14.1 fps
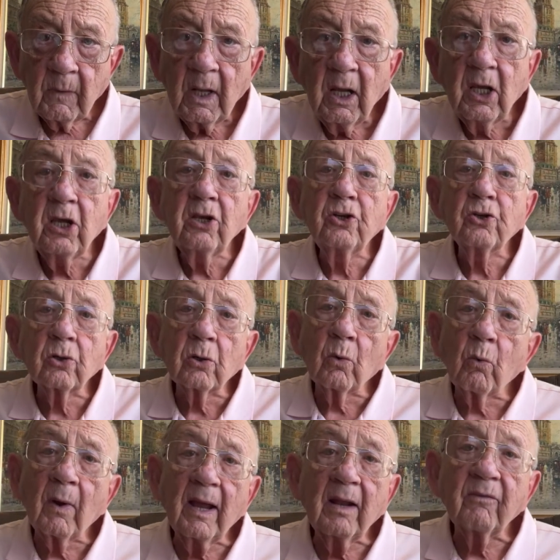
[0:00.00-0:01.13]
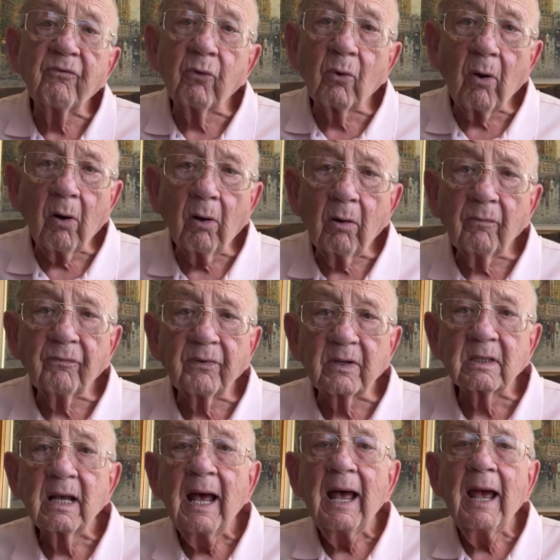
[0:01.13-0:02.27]
He should have ran for office
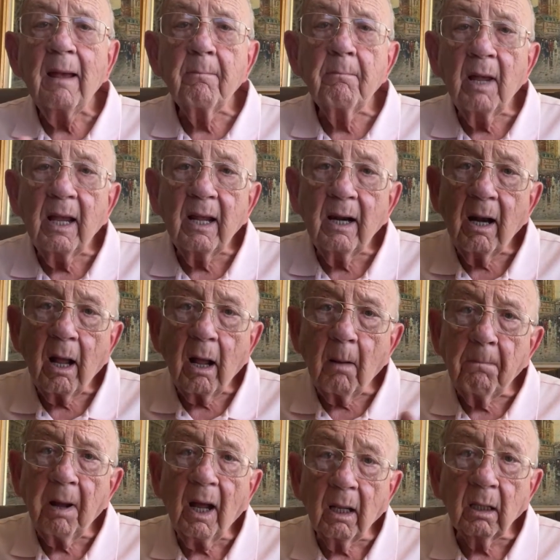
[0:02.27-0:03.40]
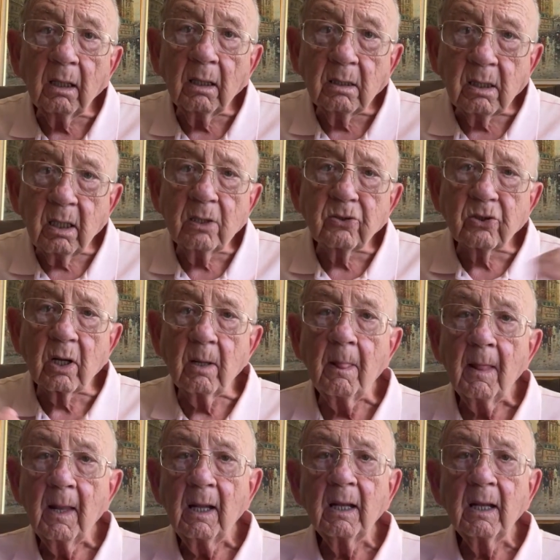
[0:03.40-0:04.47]
and been a politician.